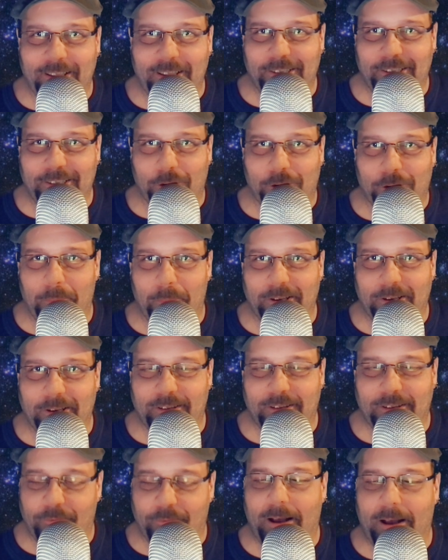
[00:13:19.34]
equipment and
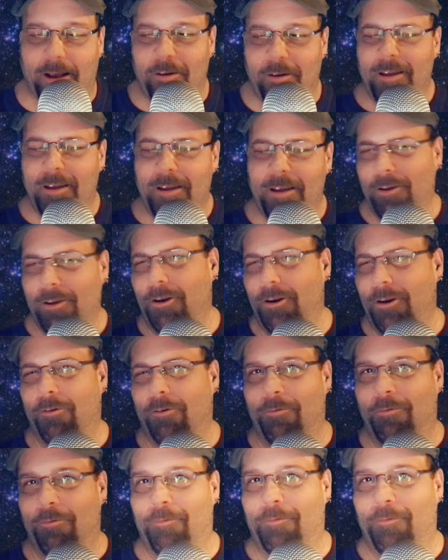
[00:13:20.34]
stuff. Now, you know,
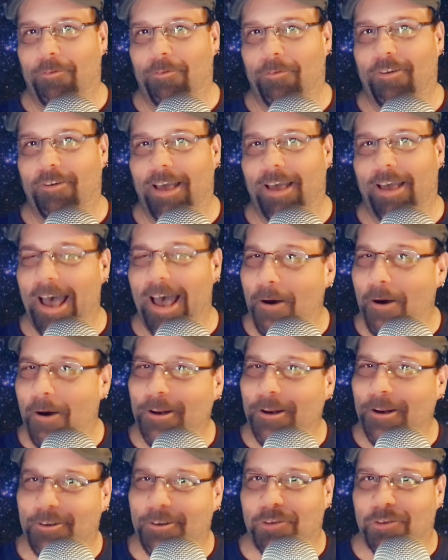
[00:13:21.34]
out
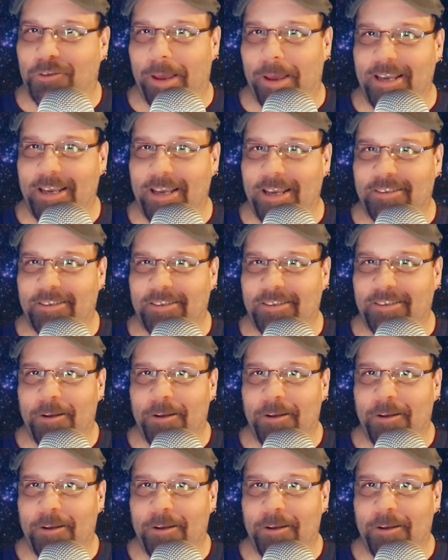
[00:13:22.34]
into space